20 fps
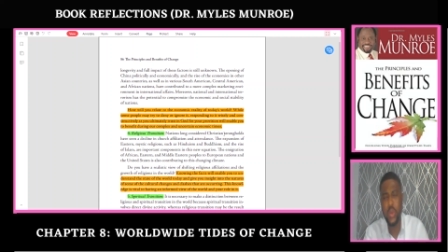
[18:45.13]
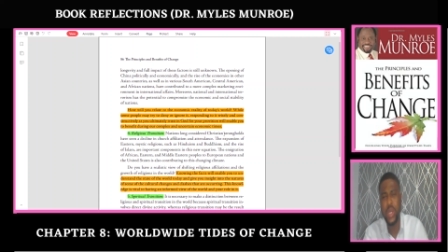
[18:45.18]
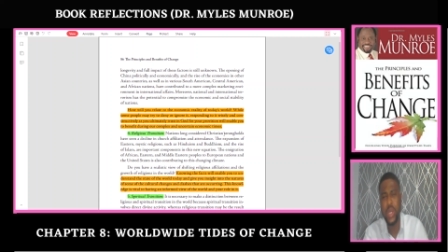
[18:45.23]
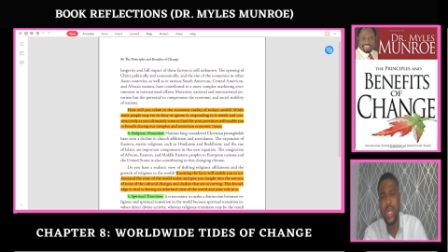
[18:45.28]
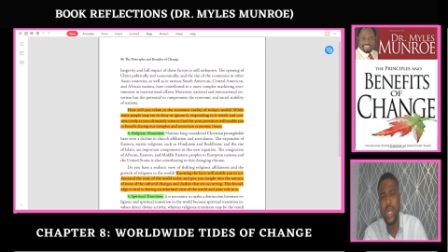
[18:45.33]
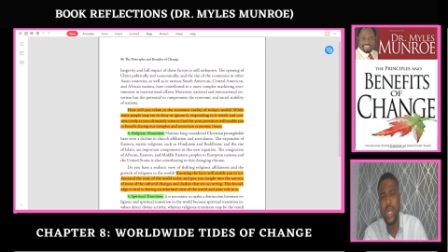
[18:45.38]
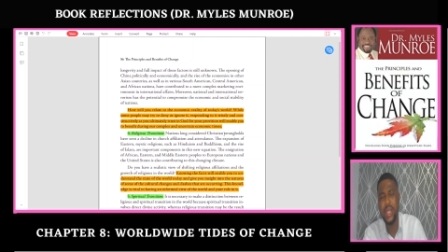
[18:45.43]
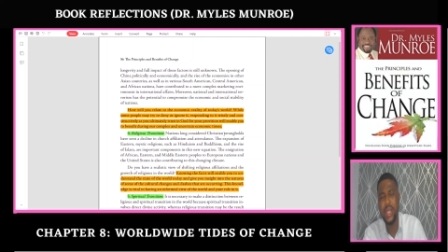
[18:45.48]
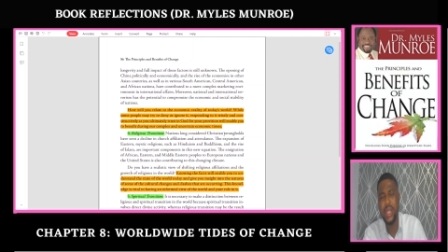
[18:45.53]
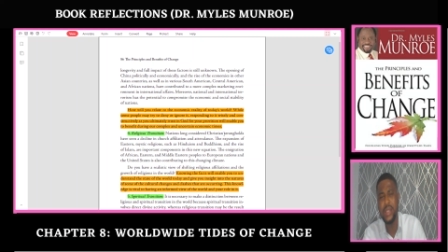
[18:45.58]

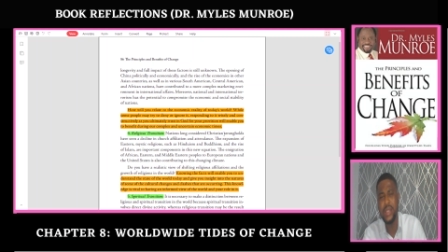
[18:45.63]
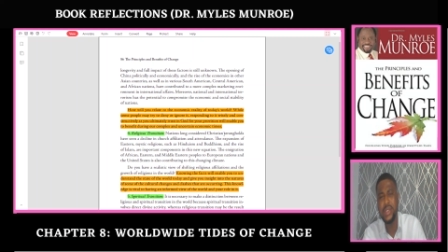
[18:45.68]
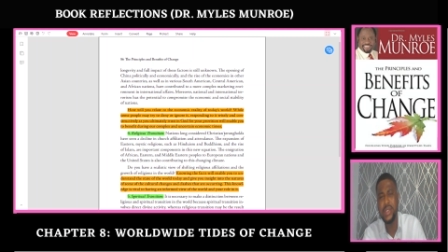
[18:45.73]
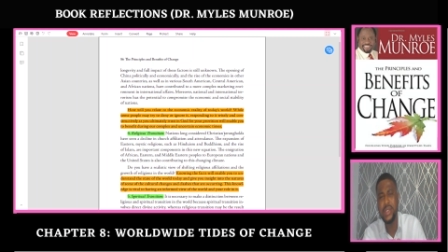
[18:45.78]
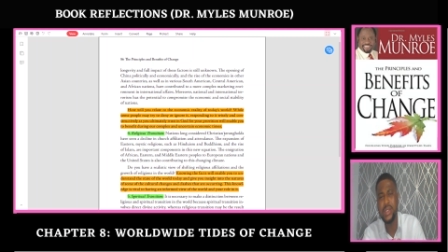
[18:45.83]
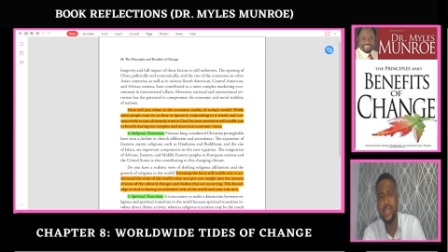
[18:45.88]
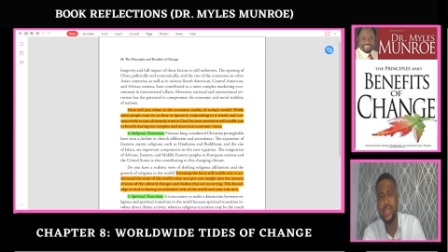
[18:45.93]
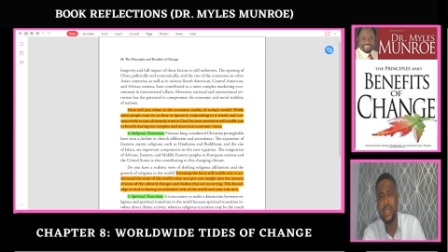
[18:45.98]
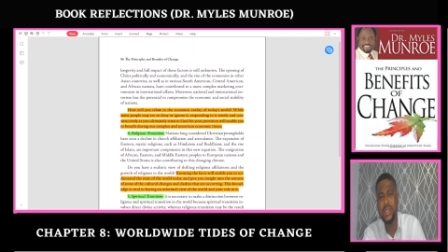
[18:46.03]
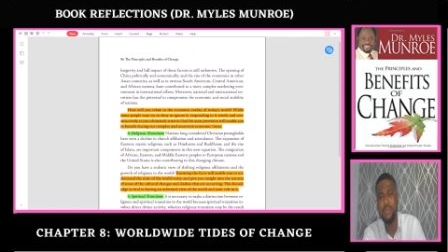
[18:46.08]
it
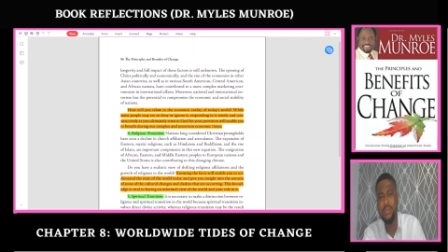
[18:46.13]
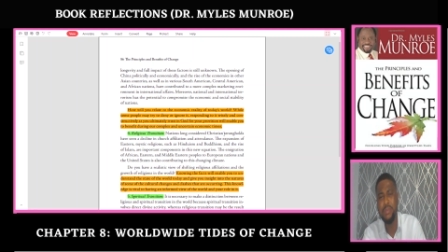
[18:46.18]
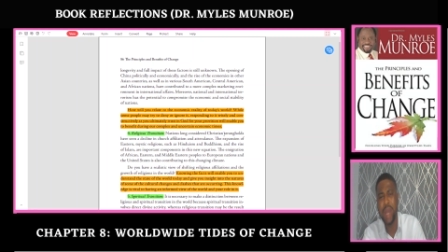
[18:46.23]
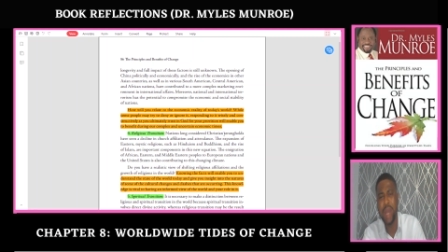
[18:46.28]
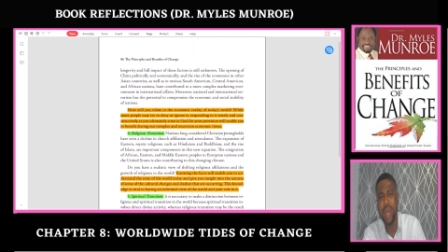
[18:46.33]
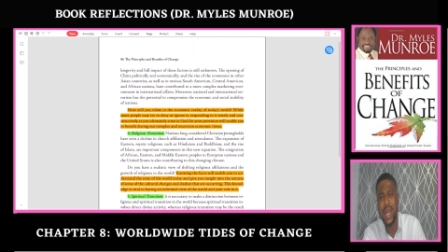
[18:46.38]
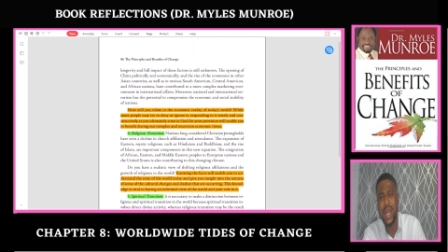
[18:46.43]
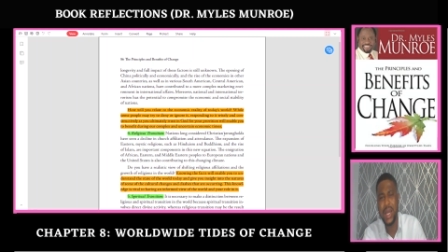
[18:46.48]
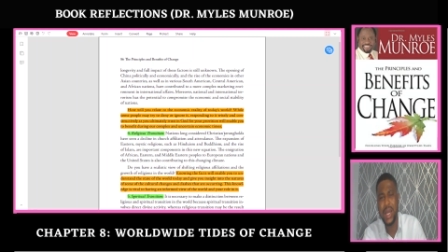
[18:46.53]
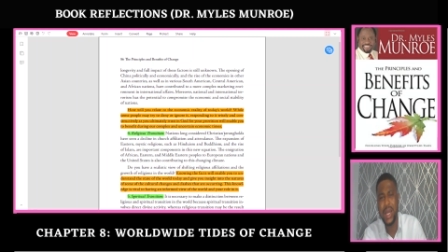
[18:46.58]
is
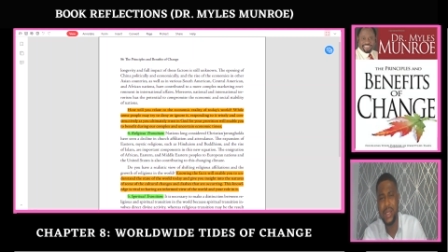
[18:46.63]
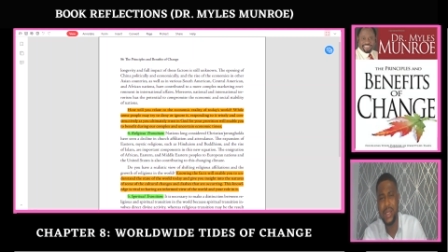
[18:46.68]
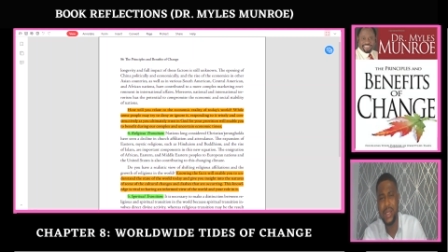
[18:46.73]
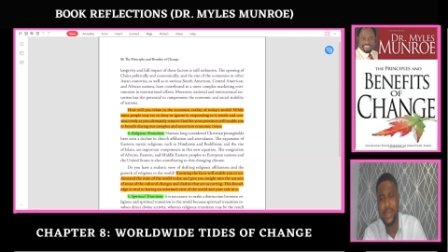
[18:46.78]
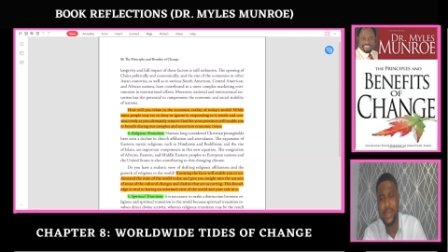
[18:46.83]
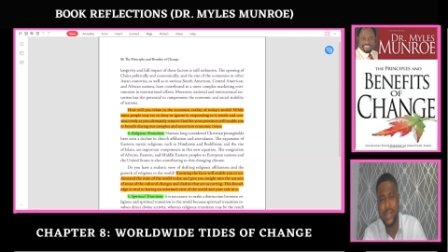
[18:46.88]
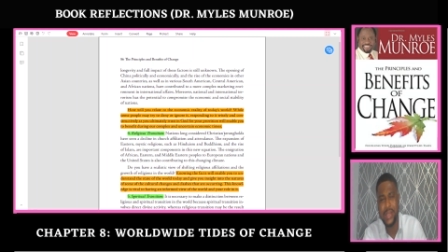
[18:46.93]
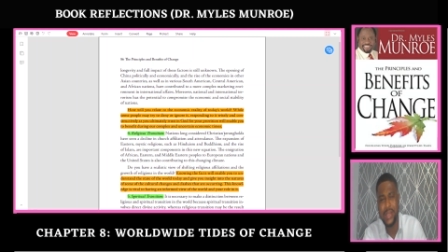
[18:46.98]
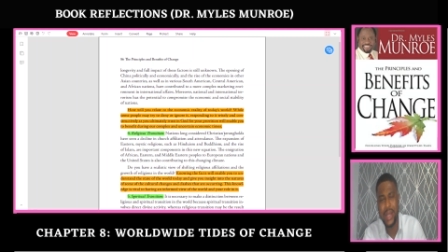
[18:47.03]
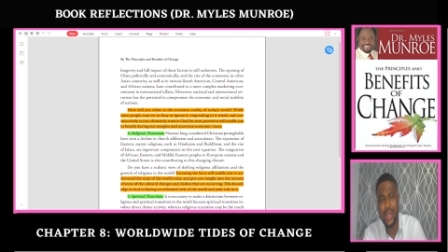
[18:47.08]
by
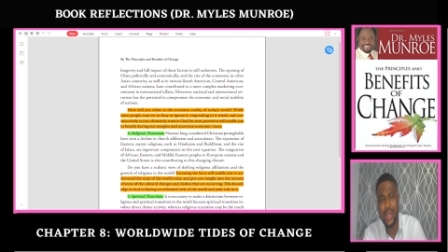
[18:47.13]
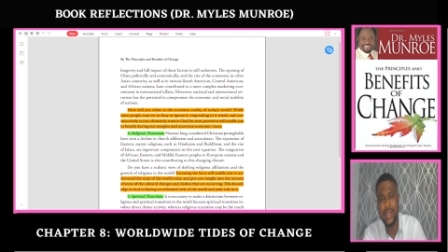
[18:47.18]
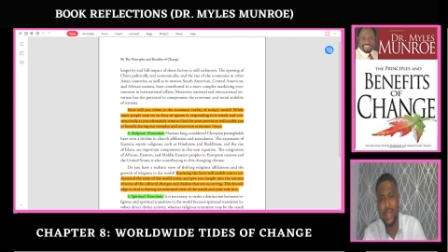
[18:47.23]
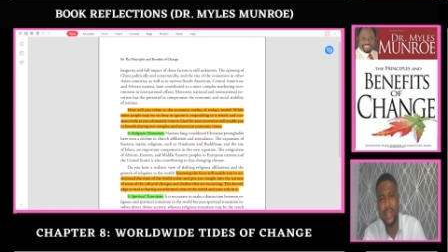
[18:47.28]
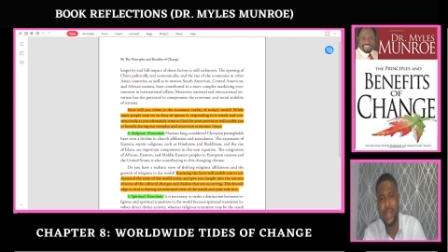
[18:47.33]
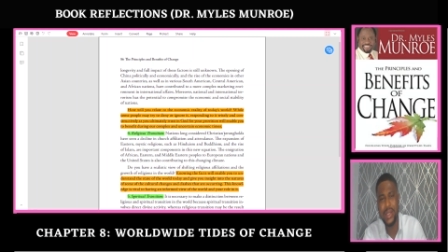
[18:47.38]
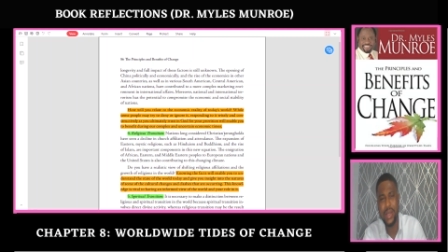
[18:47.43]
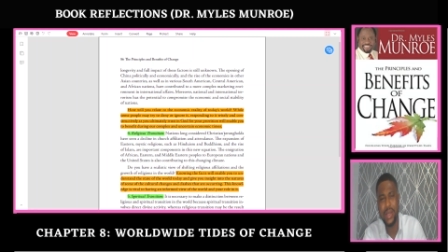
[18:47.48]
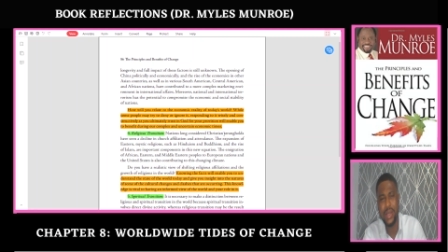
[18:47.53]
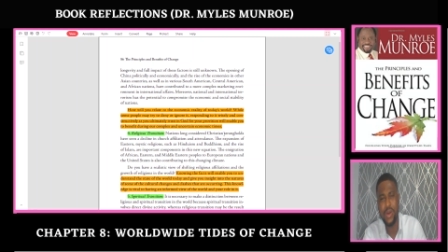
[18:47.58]
understanding
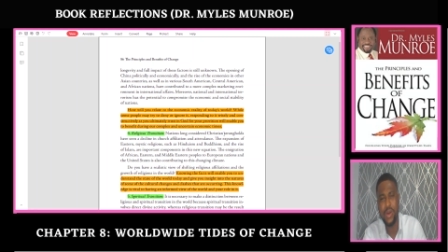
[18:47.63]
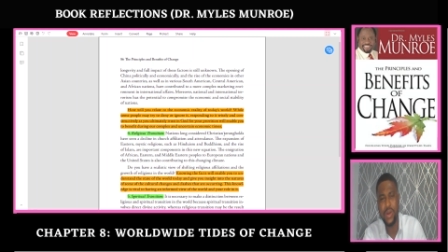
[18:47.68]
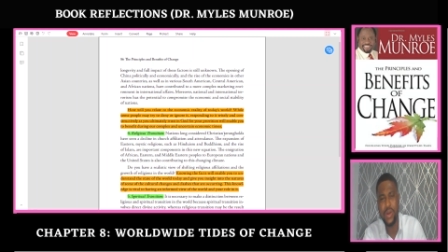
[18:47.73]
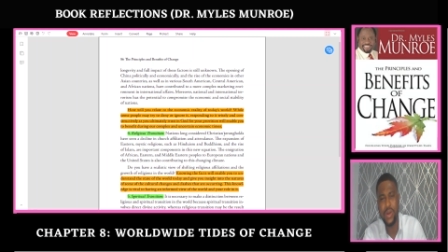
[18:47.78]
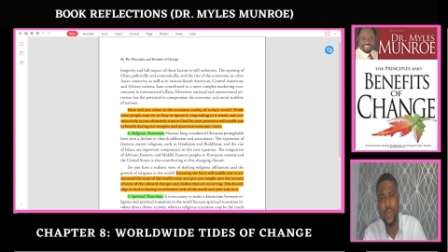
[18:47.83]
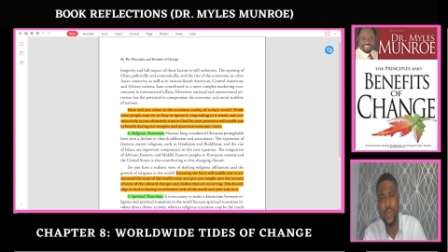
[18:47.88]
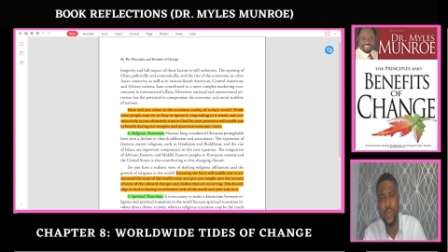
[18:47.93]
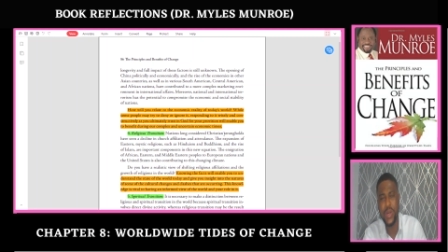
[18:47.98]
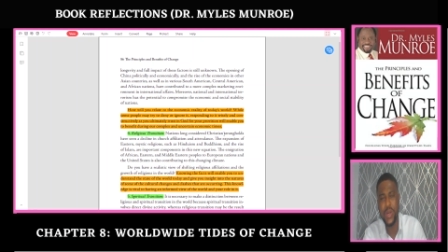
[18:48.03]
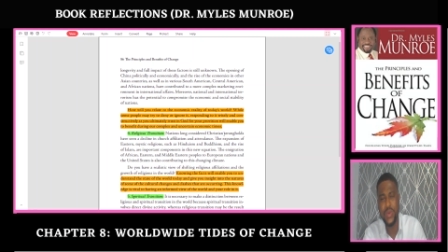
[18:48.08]
the
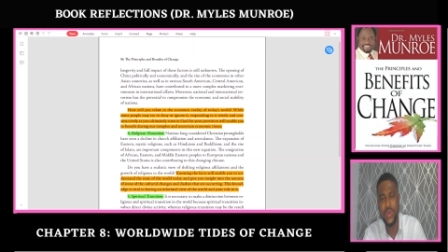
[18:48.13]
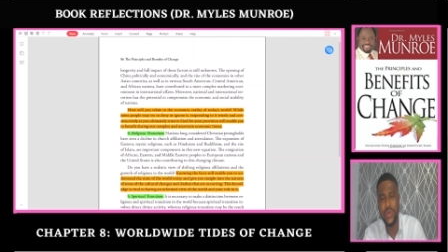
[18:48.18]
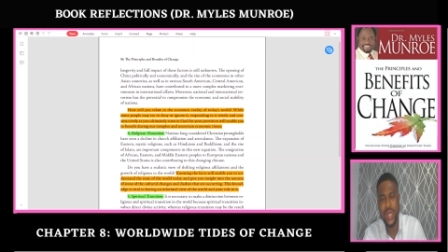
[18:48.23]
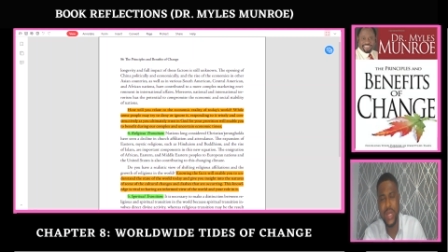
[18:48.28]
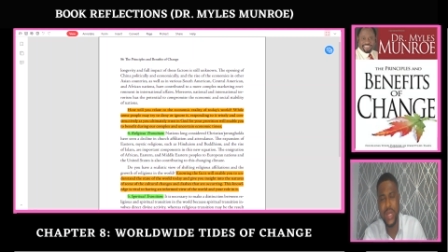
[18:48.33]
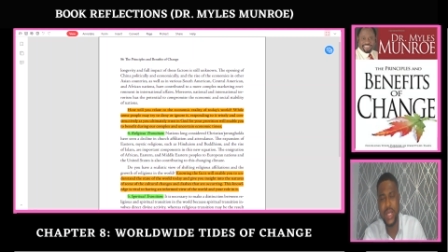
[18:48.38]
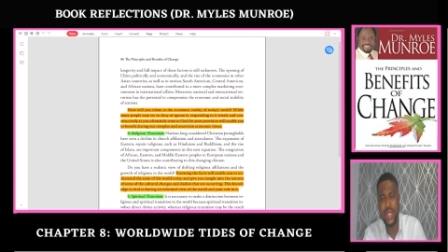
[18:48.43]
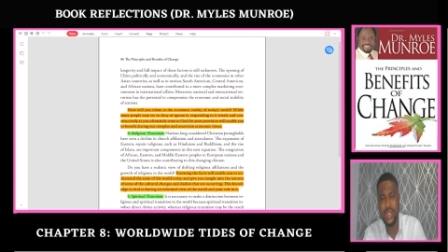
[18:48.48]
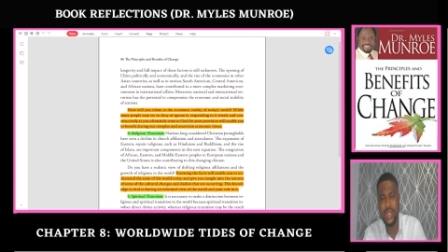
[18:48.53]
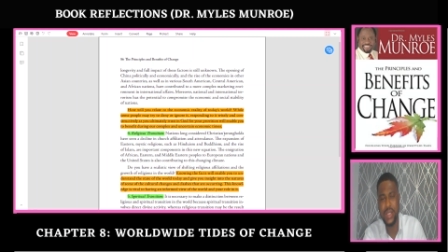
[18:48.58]
economic
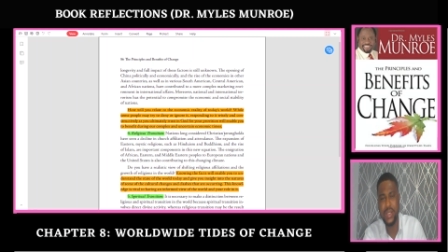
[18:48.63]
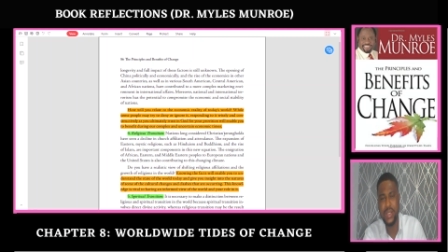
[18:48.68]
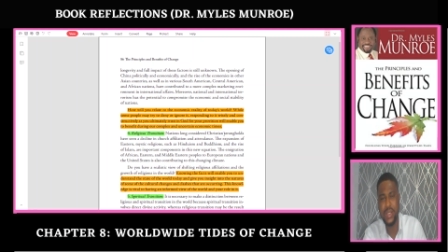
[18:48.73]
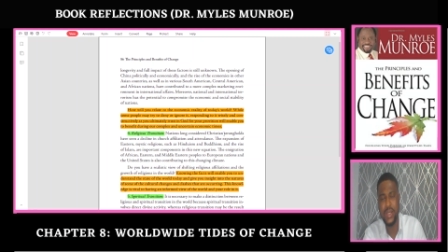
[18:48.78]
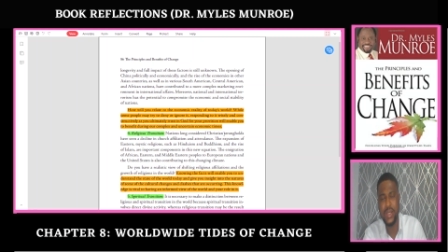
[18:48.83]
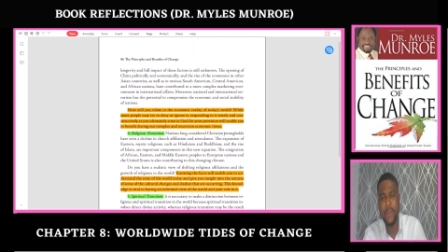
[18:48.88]
reality